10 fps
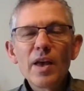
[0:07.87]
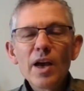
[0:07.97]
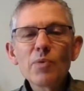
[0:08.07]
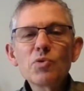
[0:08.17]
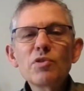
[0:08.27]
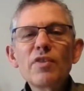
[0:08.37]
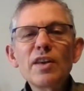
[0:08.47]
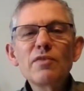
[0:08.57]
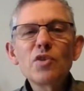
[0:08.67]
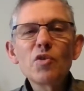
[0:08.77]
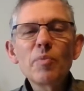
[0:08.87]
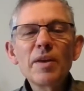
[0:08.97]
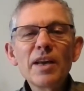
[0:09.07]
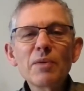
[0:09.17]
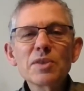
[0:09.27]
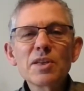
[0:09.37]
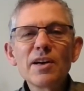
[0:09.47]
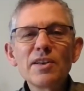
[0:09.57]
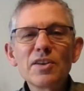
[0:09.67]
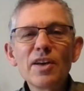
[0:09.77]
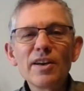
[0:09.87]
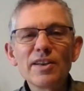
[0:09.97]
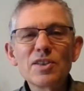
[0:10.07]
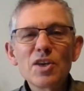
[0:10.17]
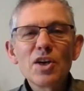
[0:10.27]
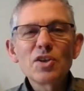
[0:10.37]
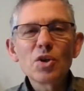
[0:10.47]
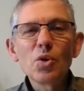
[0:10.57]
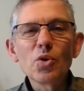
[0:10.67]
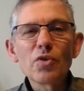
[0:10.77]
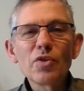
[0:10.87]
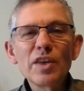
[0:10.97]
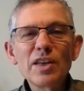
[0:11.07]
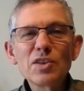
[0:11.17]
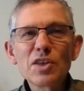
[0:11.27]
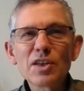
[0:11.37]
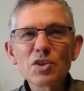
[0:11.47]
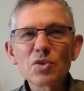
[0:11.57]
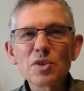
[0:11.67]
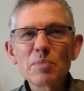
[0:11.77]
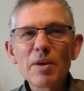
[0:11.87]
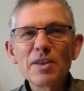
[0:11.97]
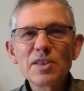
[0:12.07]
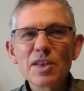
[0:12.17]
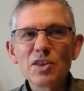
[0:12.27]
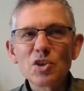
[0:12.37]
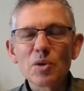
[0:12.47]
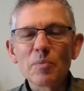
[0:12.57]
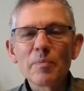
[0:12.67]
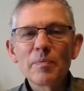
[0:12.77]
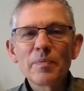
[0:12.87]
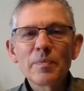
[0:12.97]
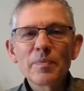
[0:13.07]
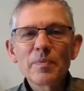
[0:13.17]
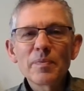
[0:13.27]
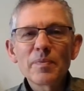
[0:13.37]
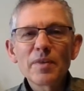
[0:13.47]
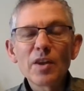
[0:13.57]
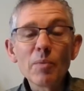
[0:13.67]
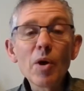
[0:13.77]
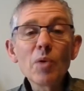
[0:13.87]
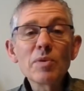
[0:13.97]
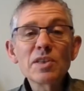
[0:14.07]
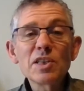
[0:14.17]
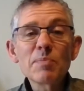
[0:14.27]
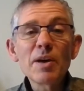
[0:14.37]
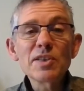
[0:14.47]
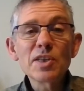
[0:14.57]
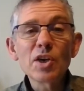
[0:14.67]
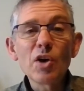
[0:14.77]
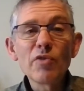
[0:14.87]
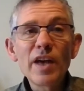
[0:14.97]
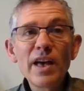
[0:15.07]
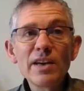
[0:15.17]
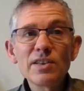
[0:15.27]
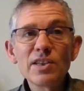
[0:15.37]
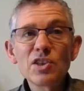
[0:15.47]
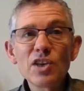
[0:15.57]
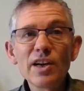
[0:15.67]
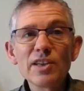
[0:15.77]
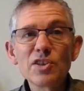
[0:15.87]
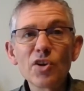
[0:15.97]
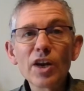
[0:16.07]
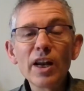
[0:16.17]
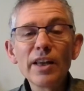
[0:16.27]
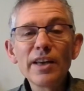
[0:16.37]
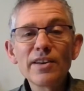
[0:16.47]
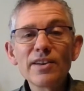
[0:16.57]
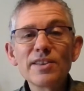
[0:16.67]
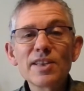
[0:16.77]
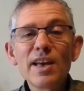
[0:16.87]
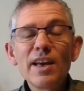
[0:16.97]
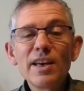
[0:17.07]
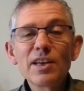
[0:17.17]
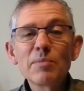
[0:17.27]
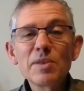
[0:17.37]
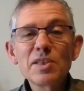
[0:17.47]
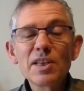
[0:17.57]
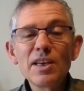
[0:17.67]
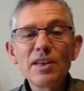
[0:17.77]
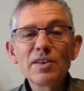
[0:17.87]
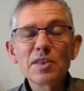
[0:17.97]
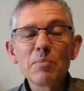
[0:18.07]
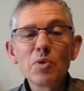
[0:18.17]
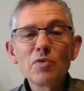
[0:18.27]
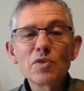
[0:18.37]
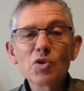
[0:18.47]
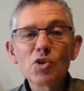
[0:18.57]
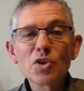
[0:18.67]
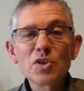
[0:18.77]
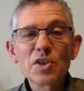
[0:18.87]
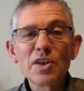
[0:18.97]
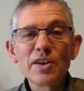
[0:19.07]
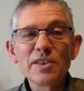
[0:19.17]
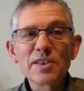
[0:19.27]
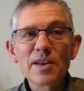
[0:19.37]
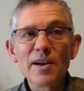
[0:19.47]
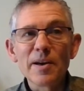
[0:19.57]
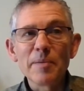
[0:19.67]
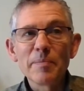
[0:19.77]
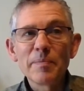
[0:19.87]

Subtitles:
I wonder if any of you have been outside at night to look for the International Space Station. At the moment, it's passing overhead each night, and on a clear night, it can be seen as it moves across the night sky.